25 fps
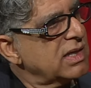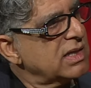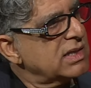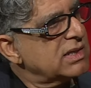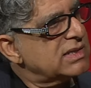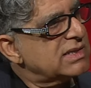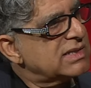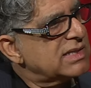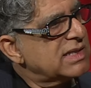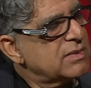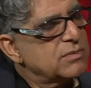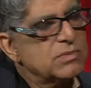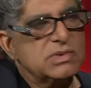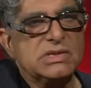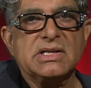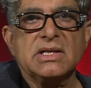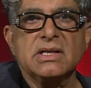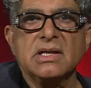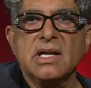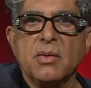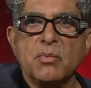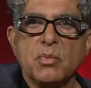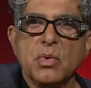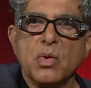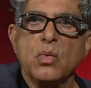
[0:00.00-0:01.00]
It seems
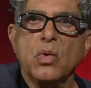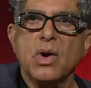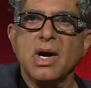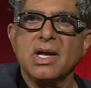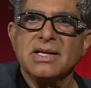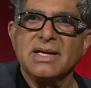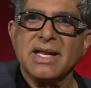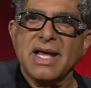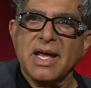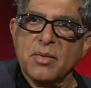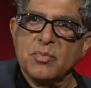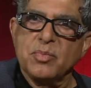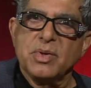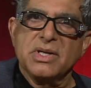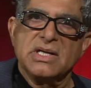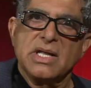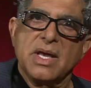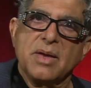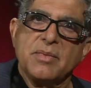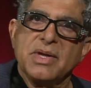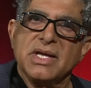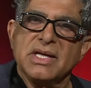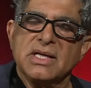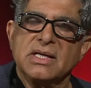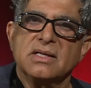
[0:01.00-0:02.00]
the number one
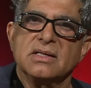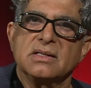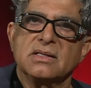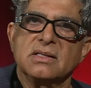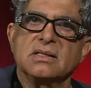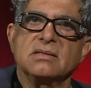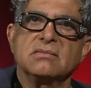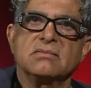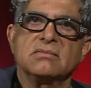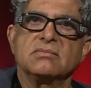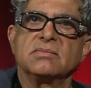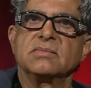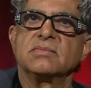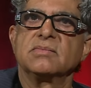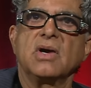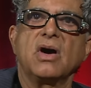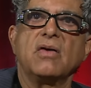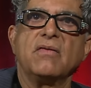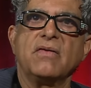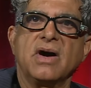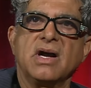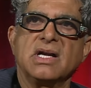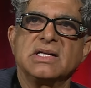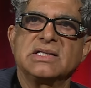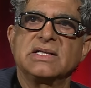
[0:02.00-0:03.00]
epidemic in,
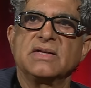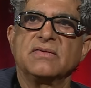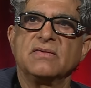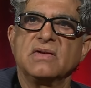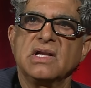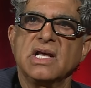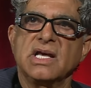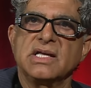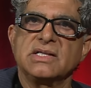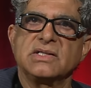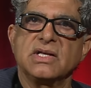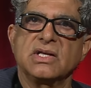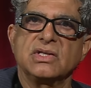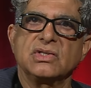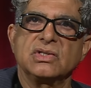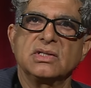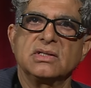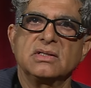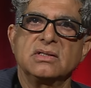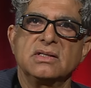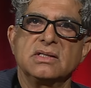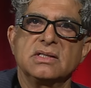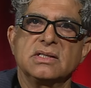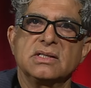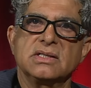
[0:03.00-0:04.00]
of our
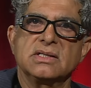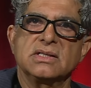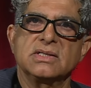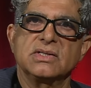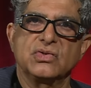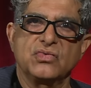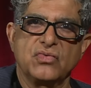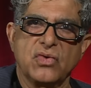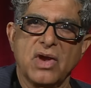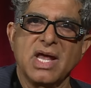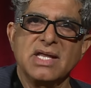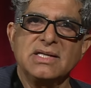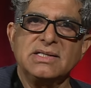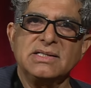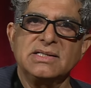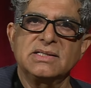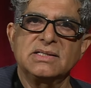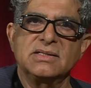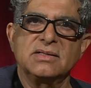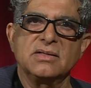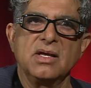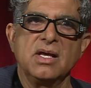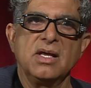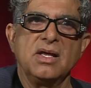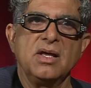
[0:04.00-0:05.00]
civilization is
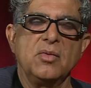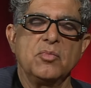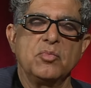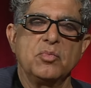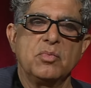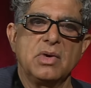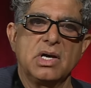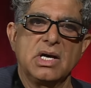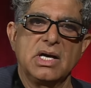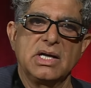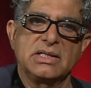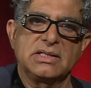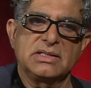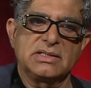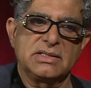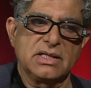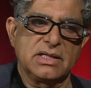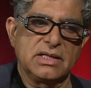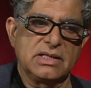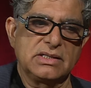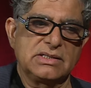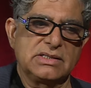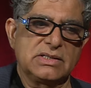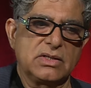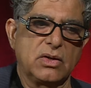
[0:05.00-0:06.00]
stress, but
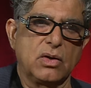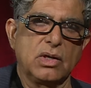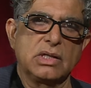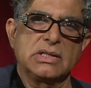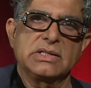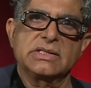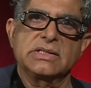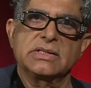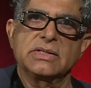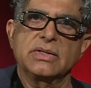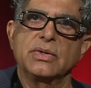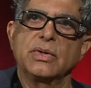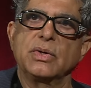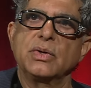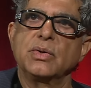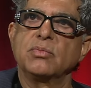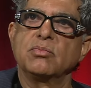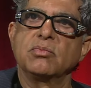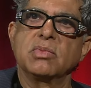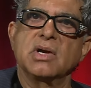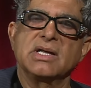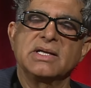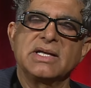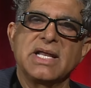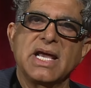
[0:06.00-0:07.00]
it's also
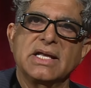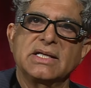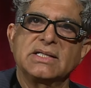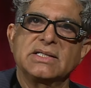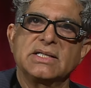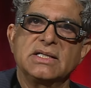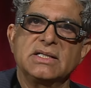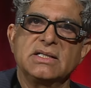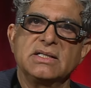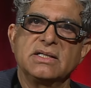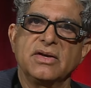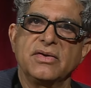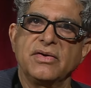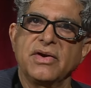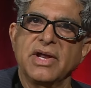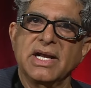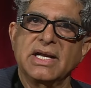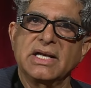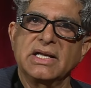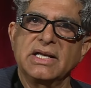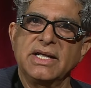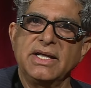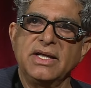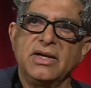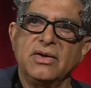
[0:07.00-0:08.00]
connected
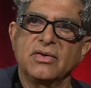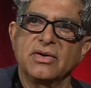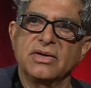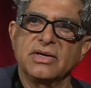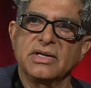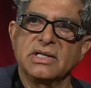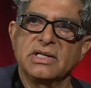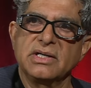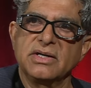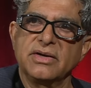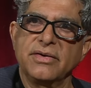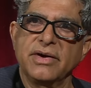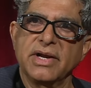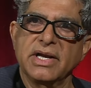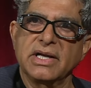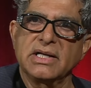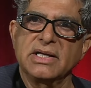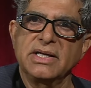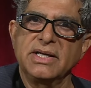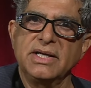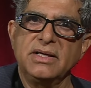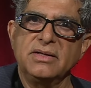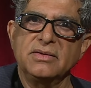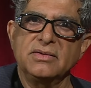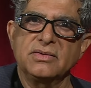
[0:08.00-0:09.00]
directly or
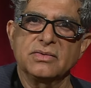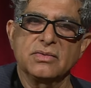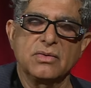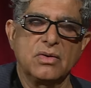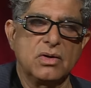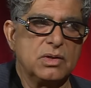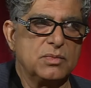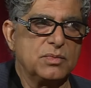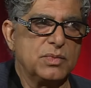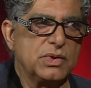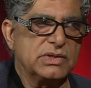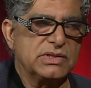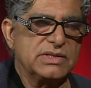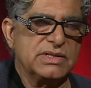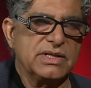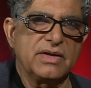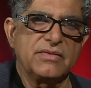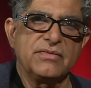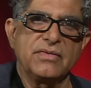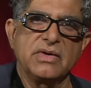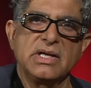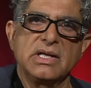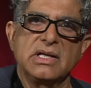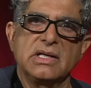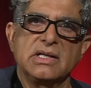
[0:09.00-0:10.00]
indirectly to almost
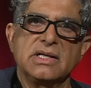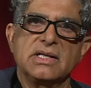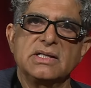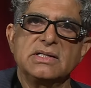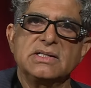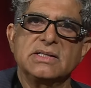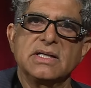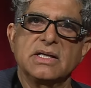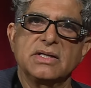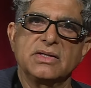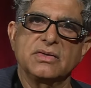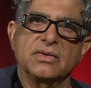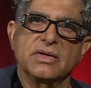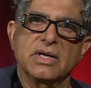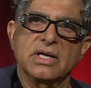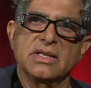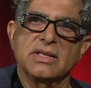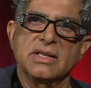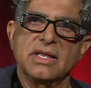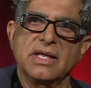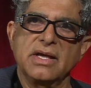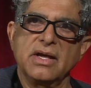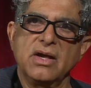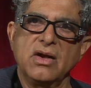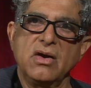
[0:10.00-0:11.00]
every illness that you
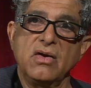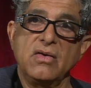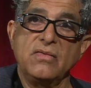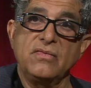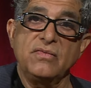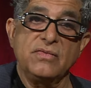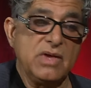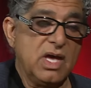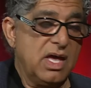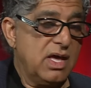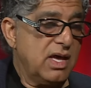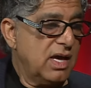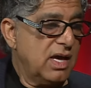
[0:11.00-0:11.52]
can think of,